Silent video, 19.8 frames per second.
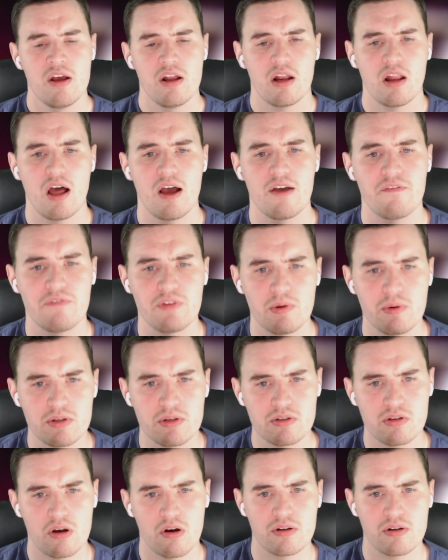live
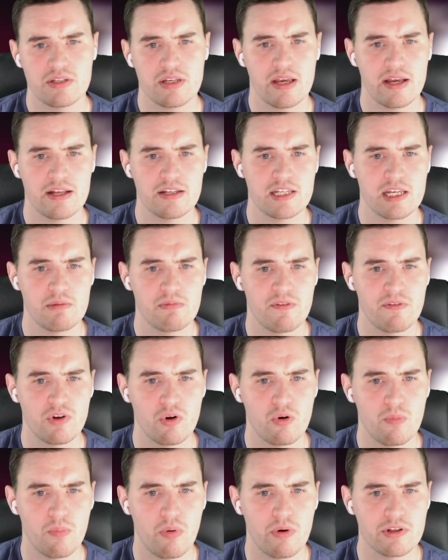viewers on TNT with a
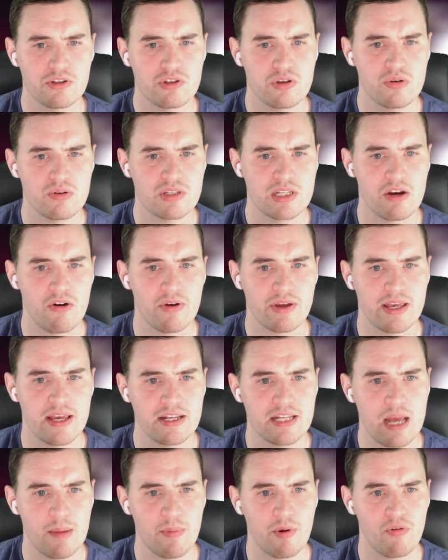0.20 key
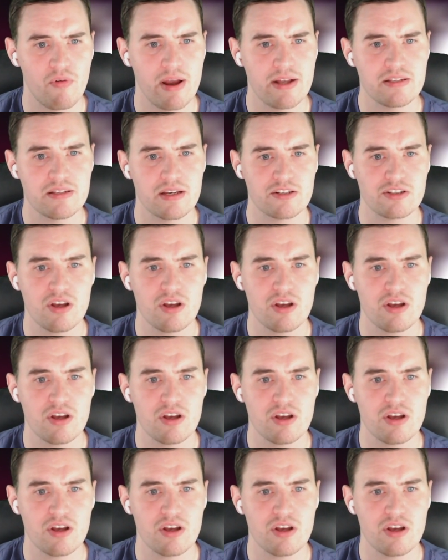demo rating.